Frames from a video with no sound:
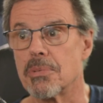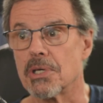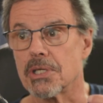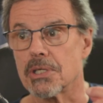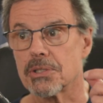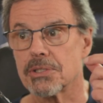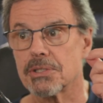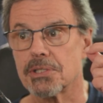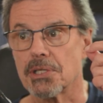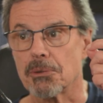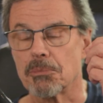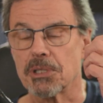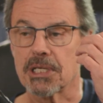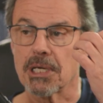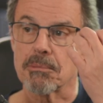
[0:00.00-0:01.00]
But
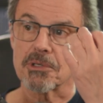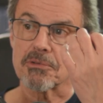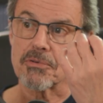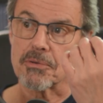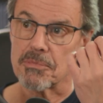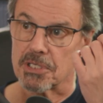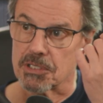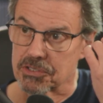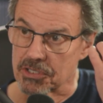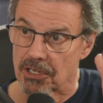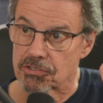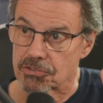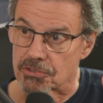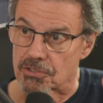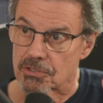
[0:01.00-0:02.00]
they'll be coming from the
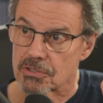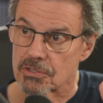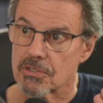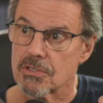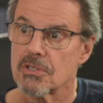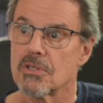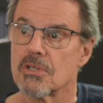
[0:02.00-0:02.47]
adjuster.